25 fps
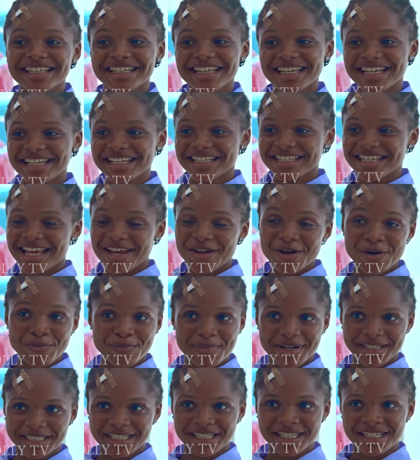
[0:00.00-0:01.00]
Yes, I hope
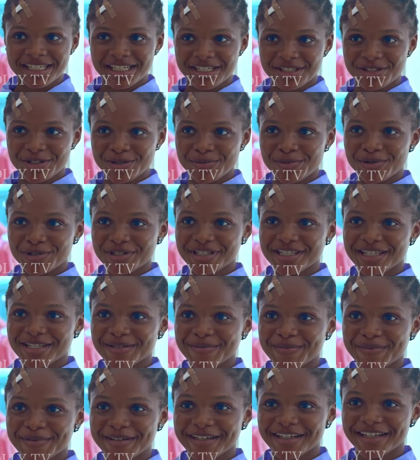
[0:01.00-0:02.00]
I didn't disturb your sleep.